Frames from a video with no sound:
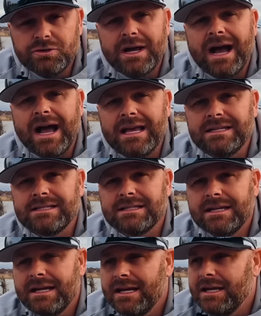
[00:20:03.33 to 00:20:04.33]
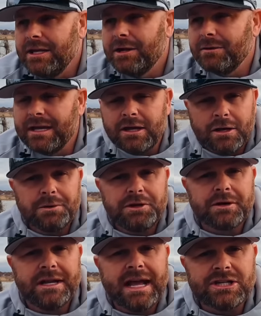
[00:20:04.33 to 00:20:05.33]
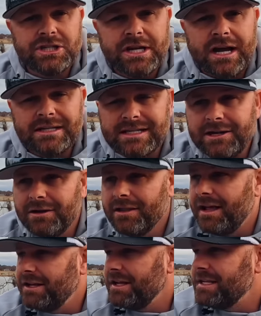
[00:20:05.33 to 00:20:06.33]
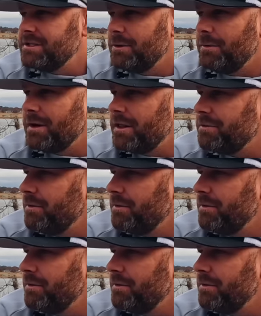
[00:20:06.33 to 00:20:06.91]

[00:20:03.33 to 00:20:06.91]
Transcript: you guys, you know, get good with your connection knots. I know a lot of you guys don't want to